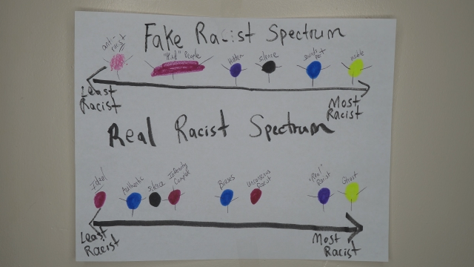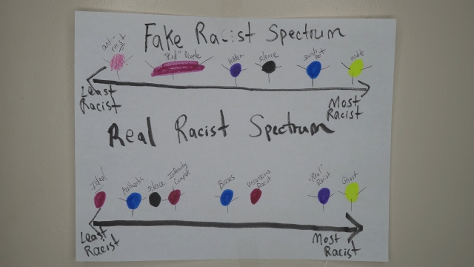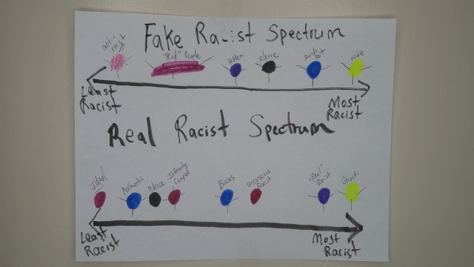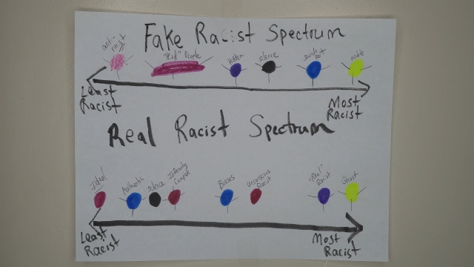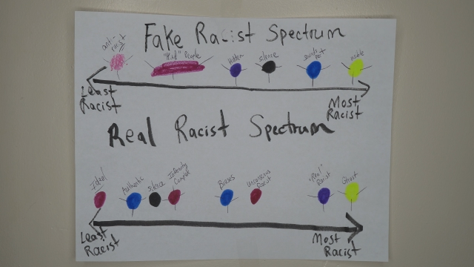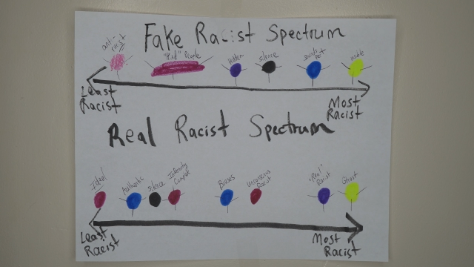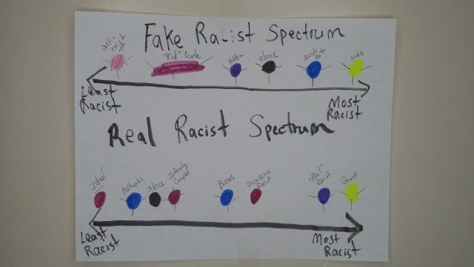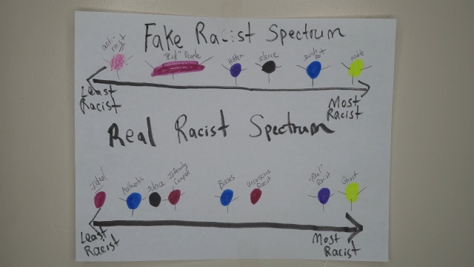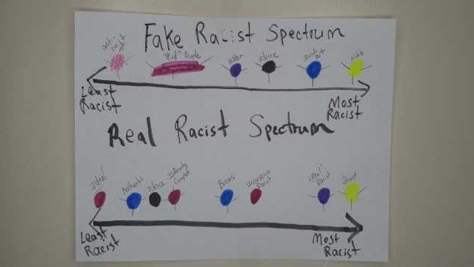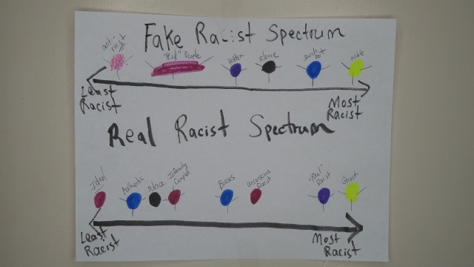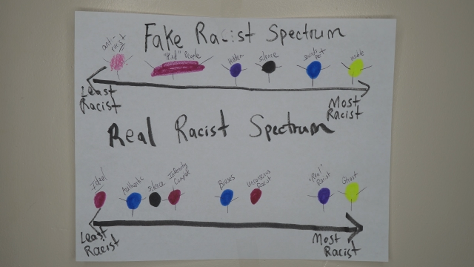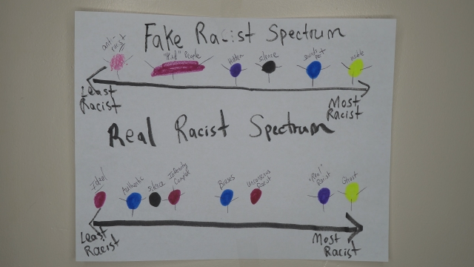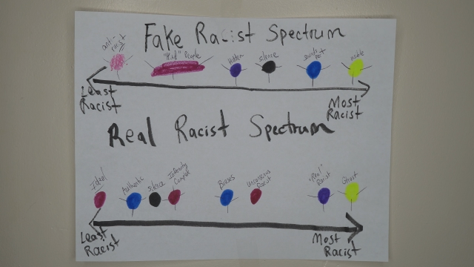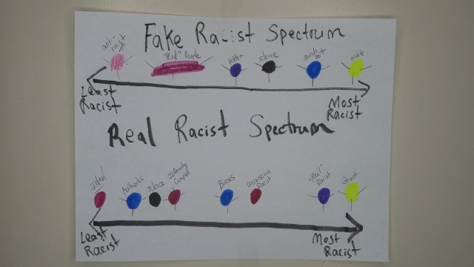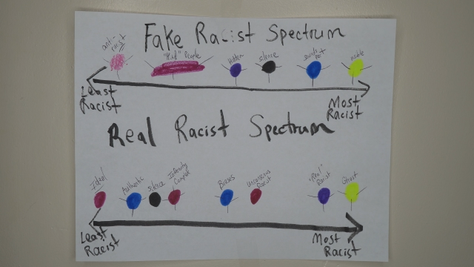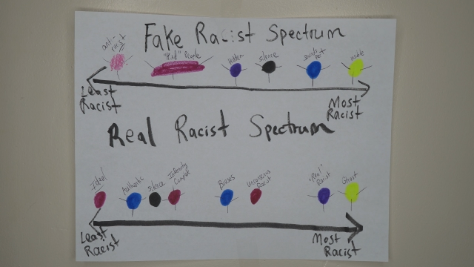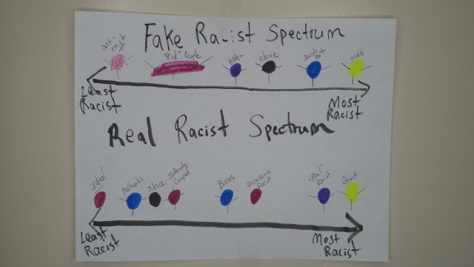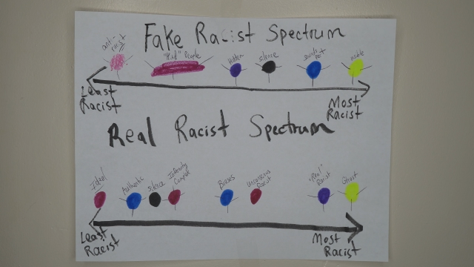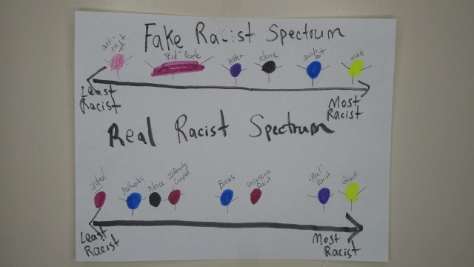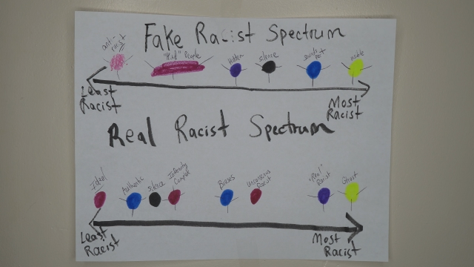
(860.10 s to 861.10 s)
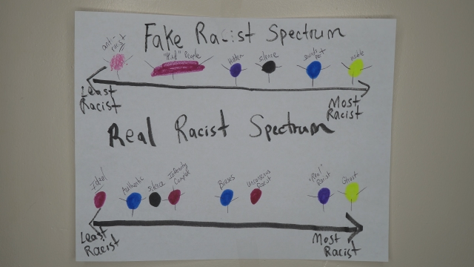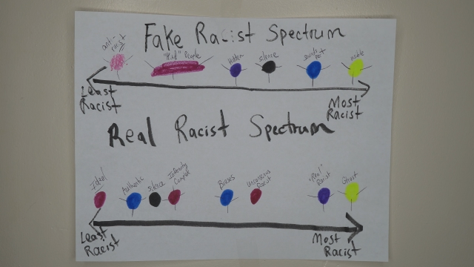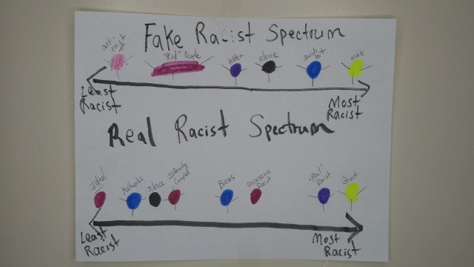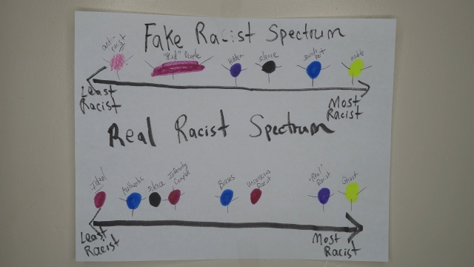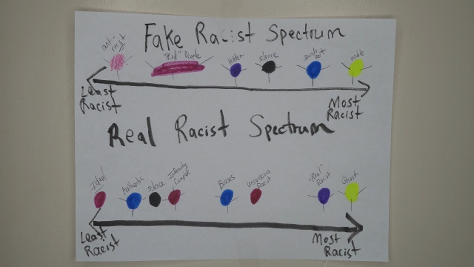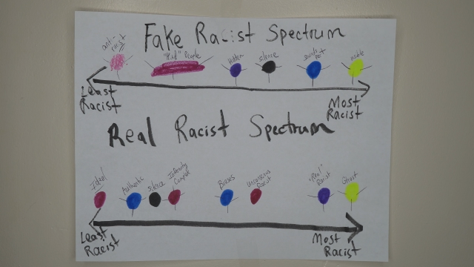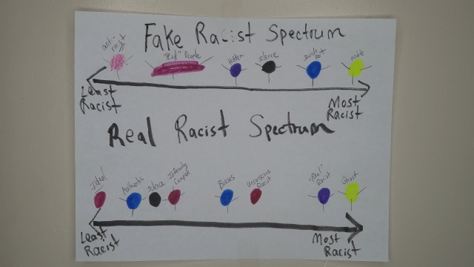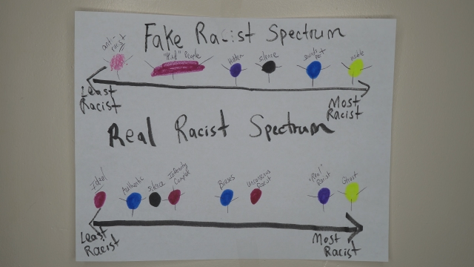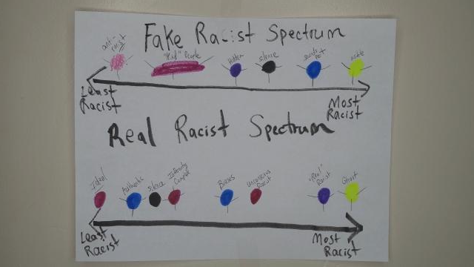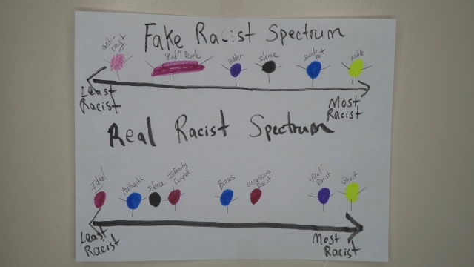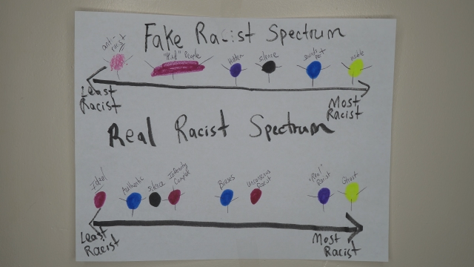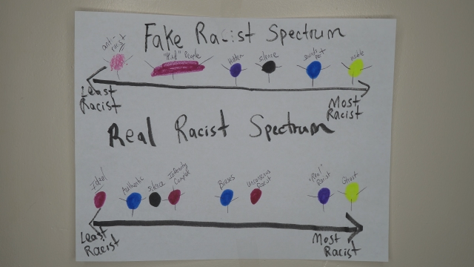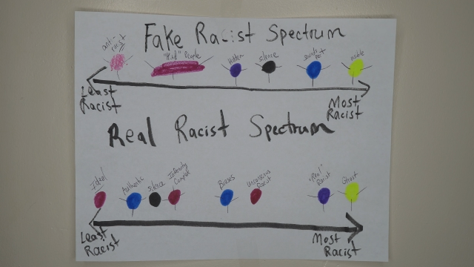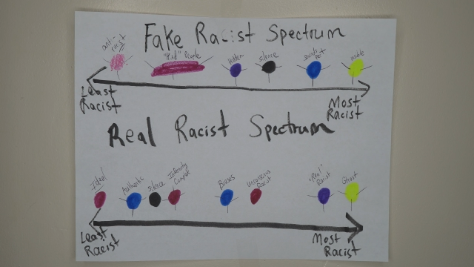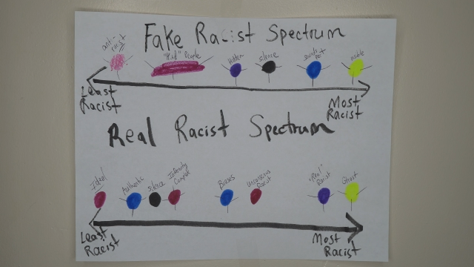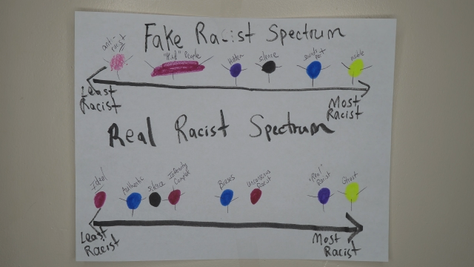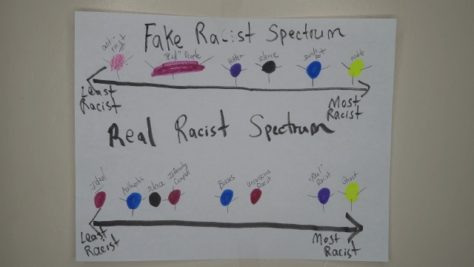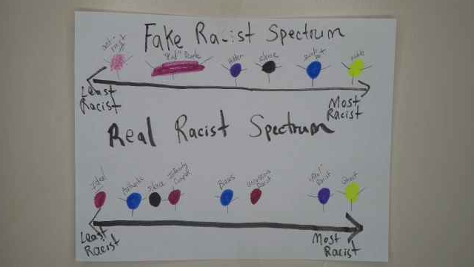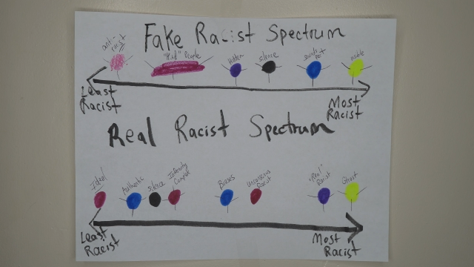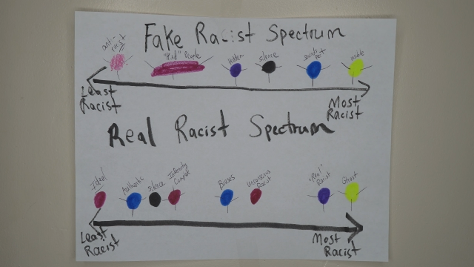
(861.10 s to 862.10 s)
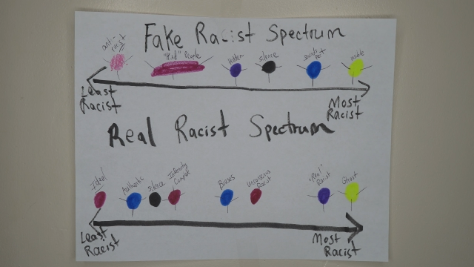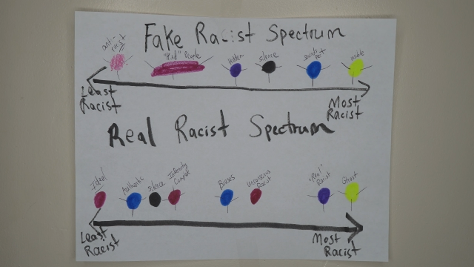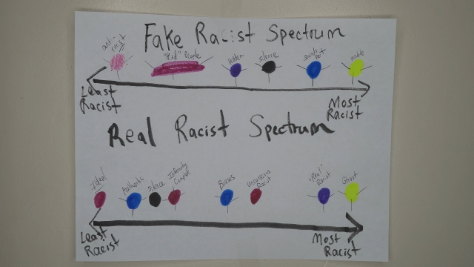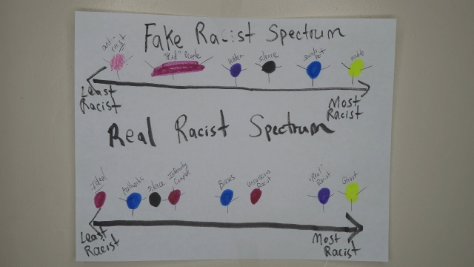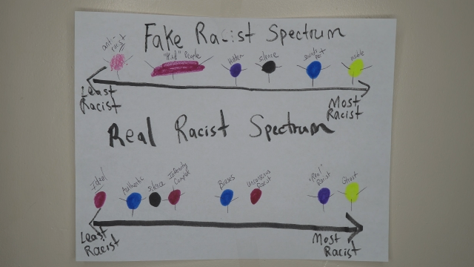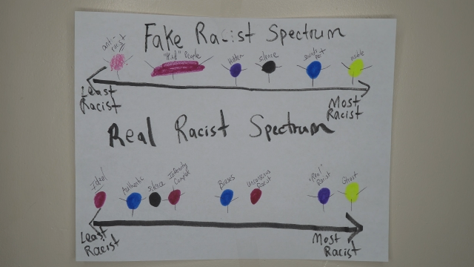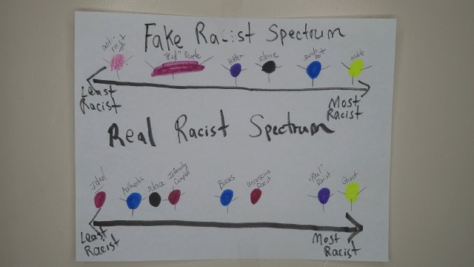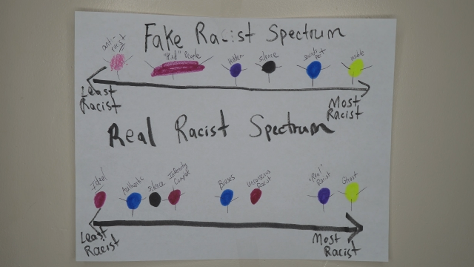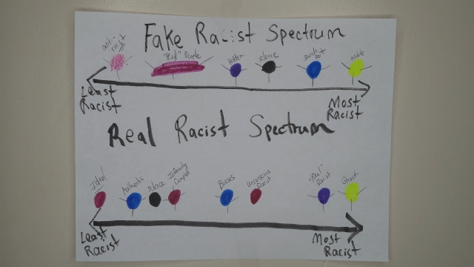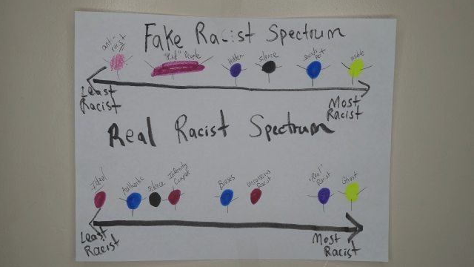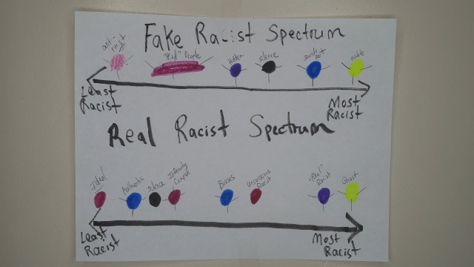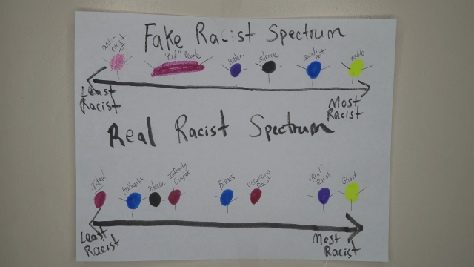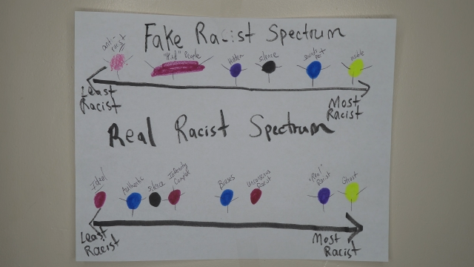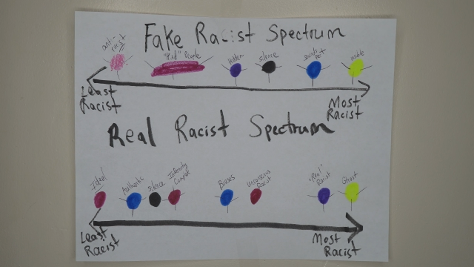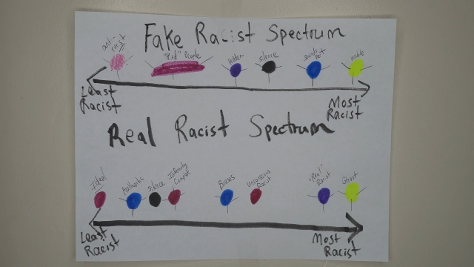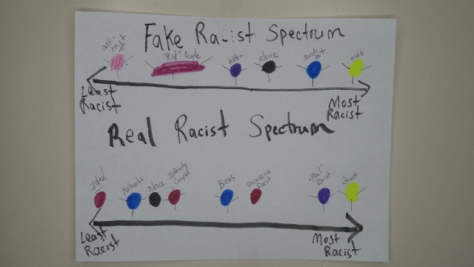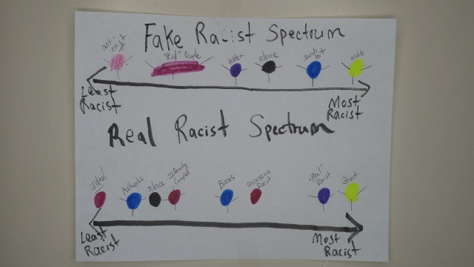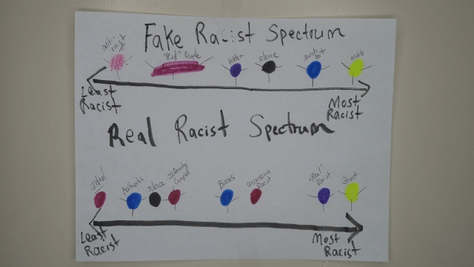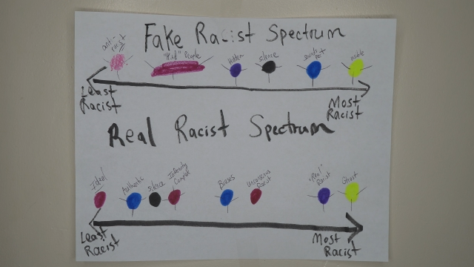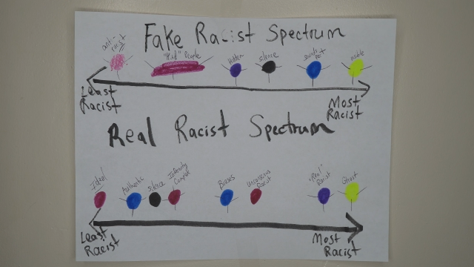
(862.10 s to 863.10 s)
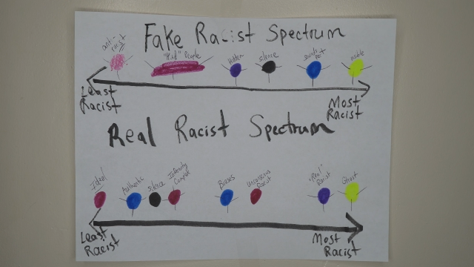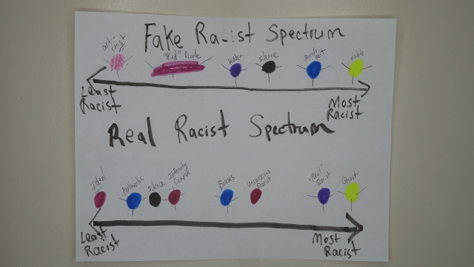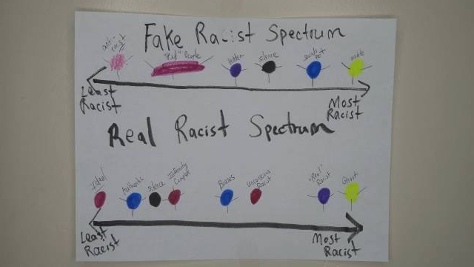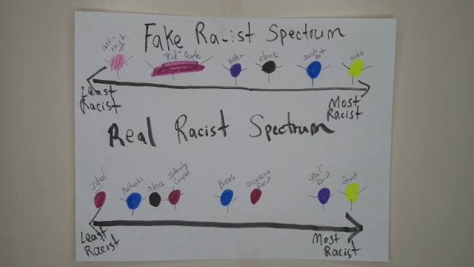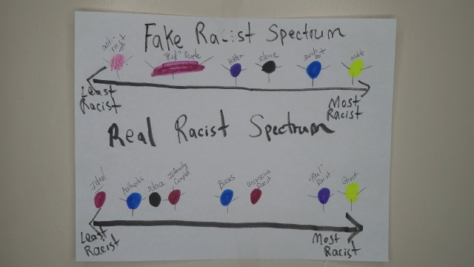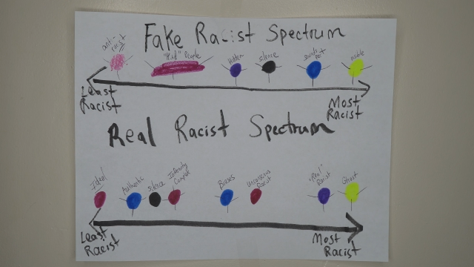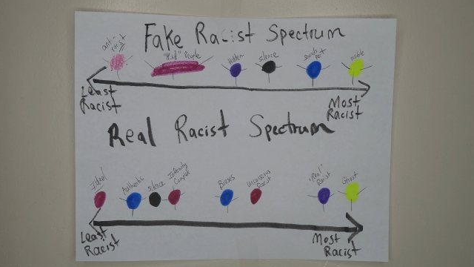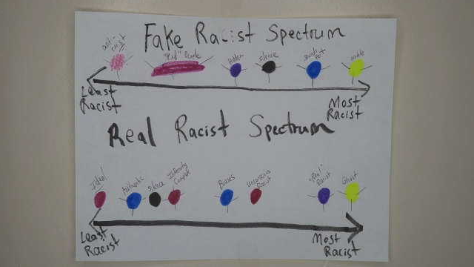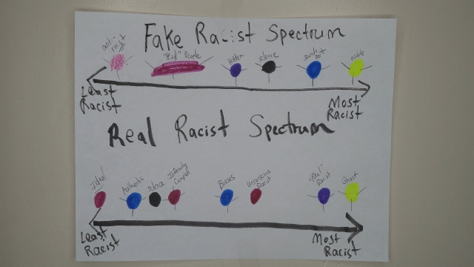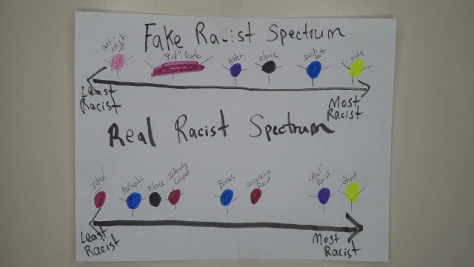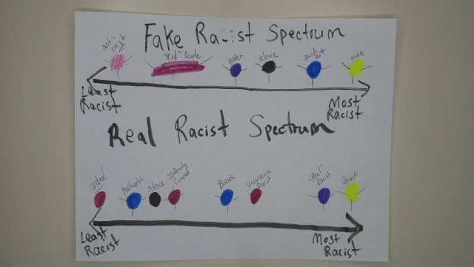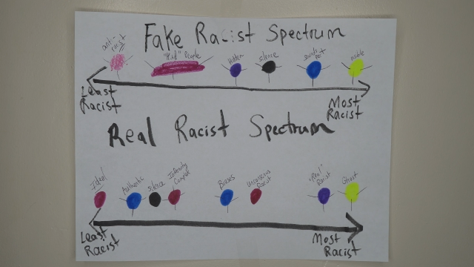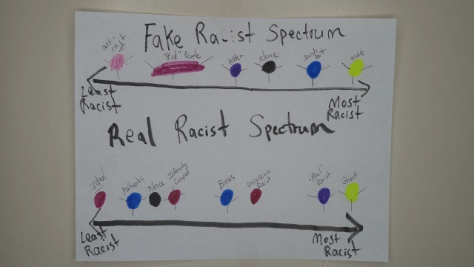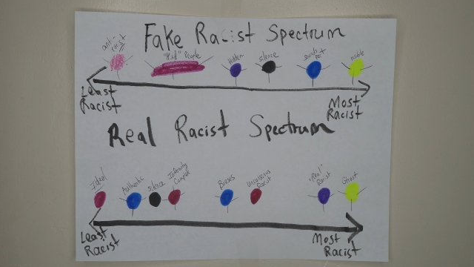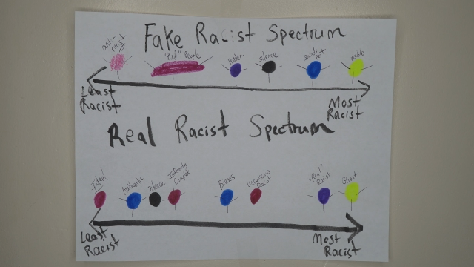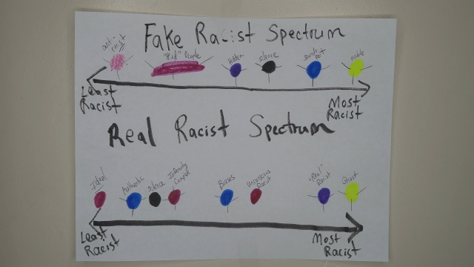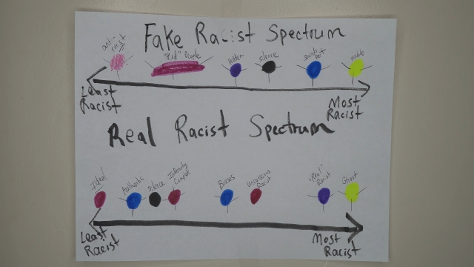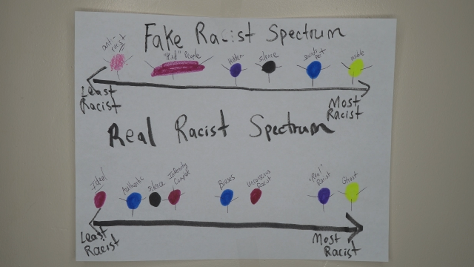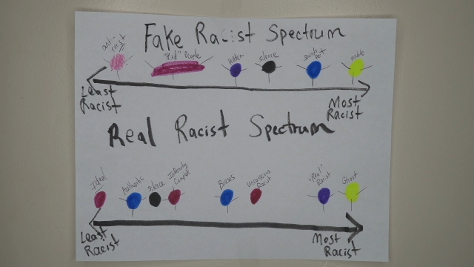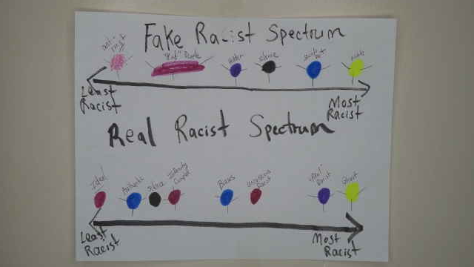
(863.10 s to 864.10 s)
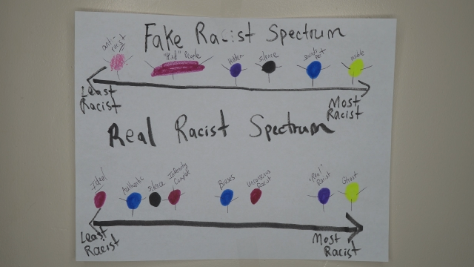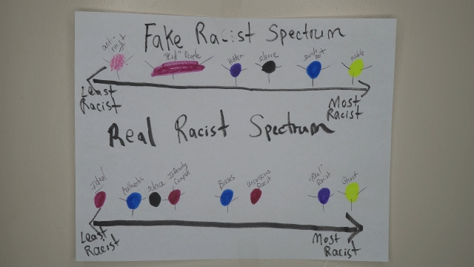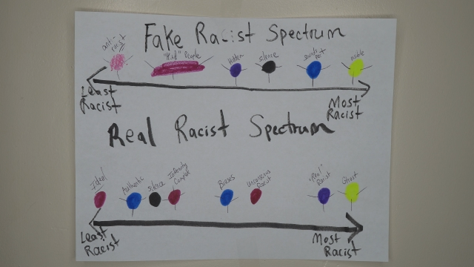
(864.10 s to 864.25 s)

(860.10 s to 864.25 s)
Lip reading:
(no speaker visible)